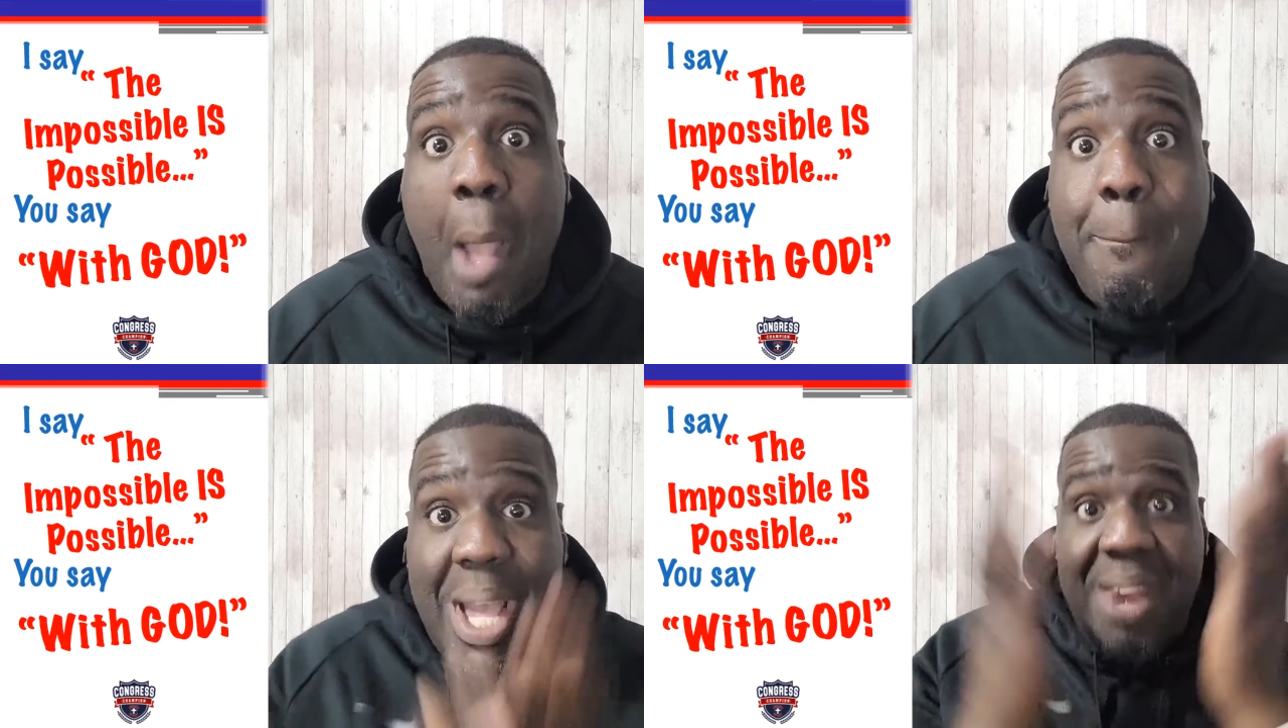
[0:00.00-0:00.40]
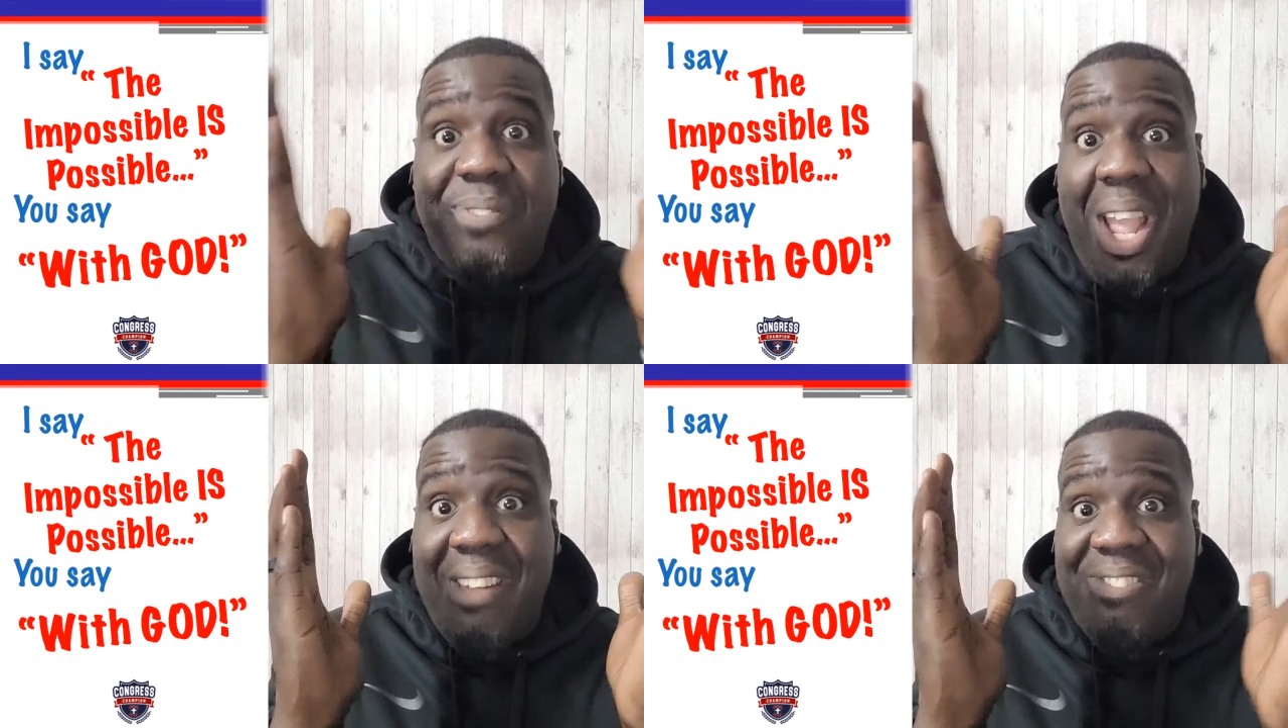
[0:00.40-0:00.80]
Matter of
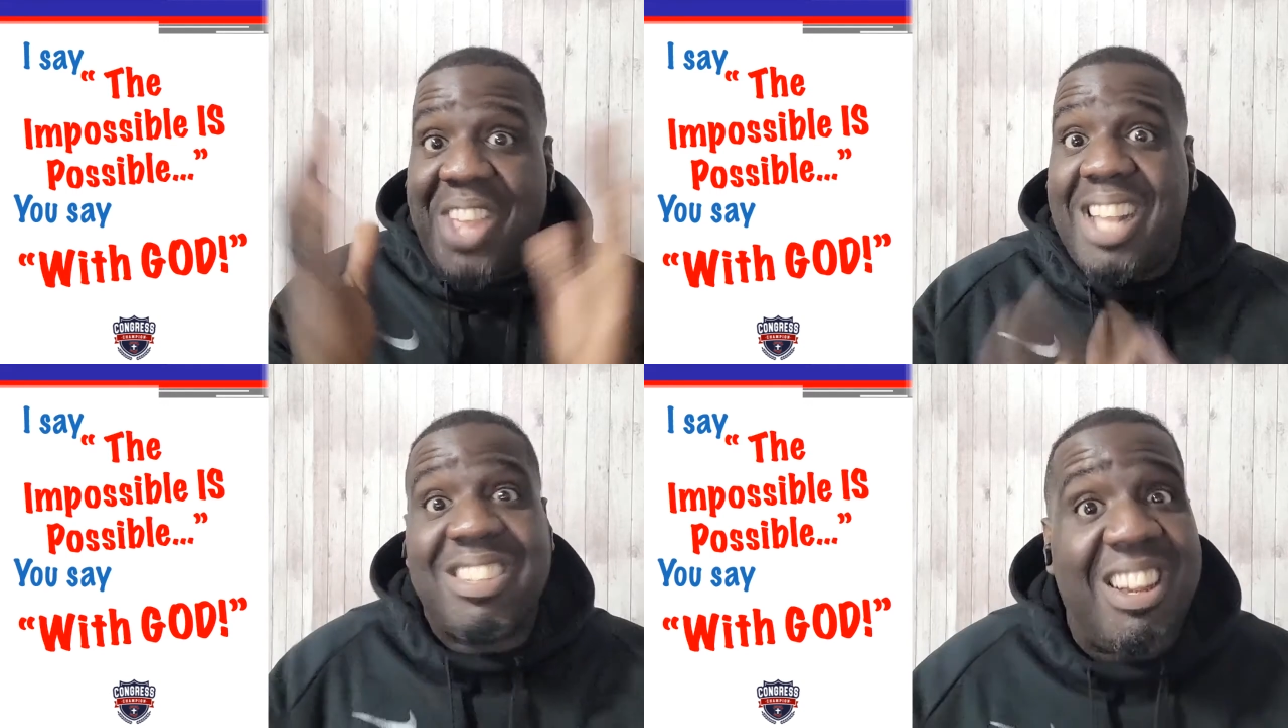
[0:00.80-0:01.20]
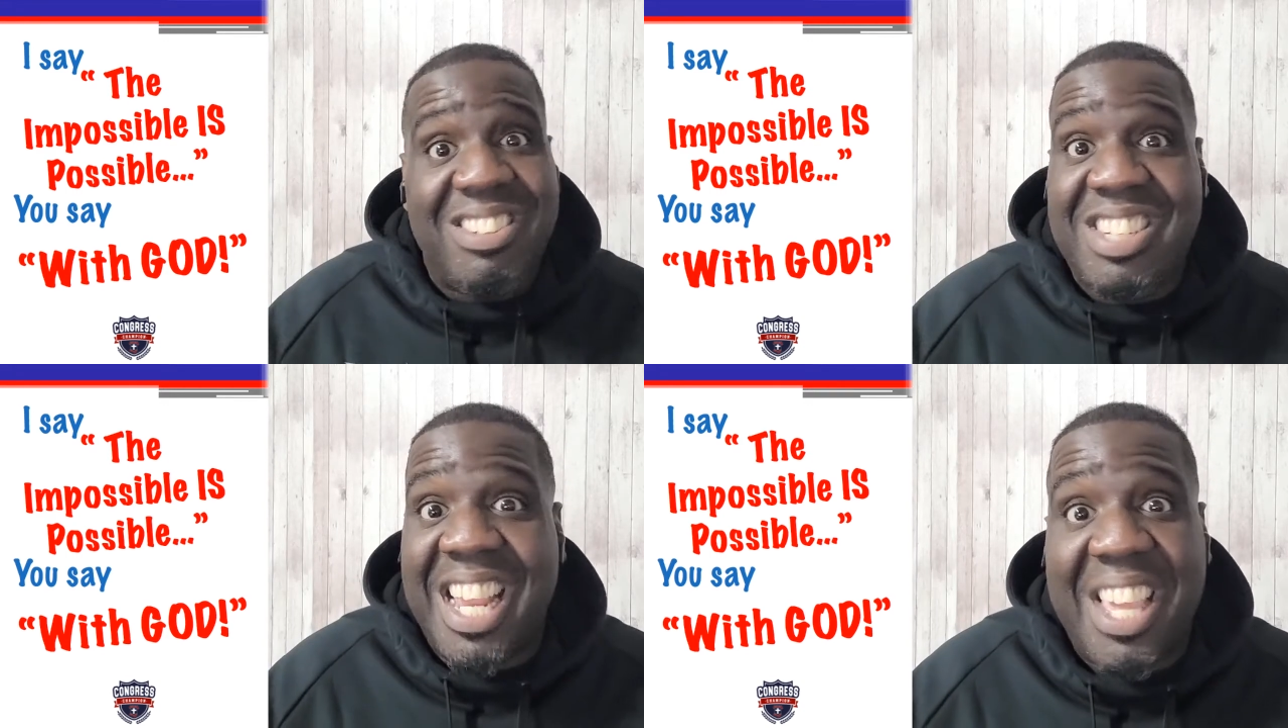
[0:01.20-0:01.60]
fact, that's our
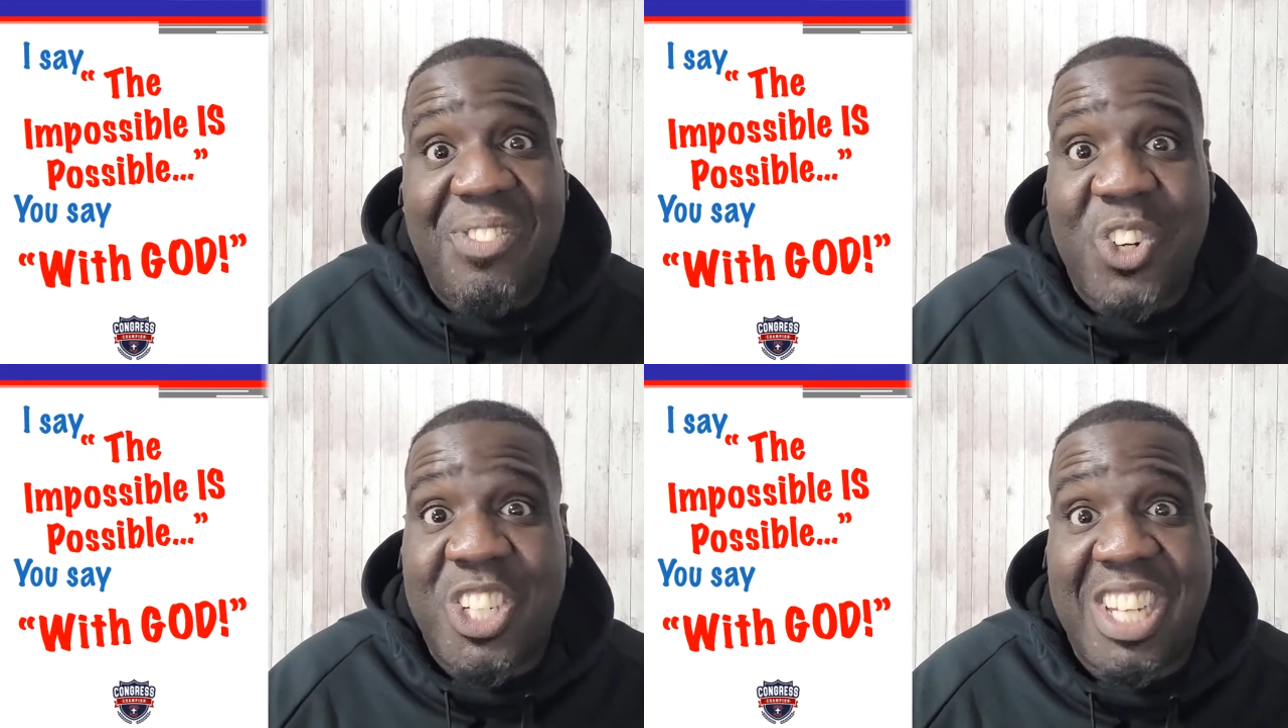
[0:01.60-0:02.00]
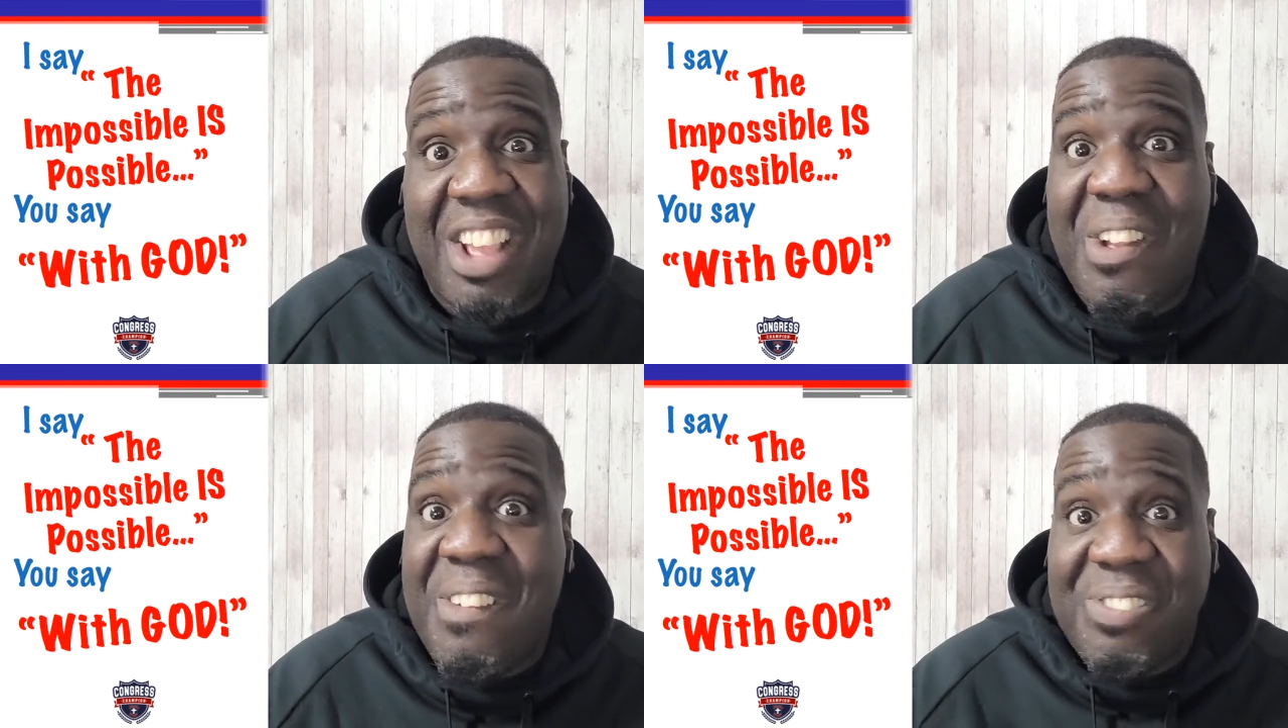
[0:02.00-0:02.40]
chant for today.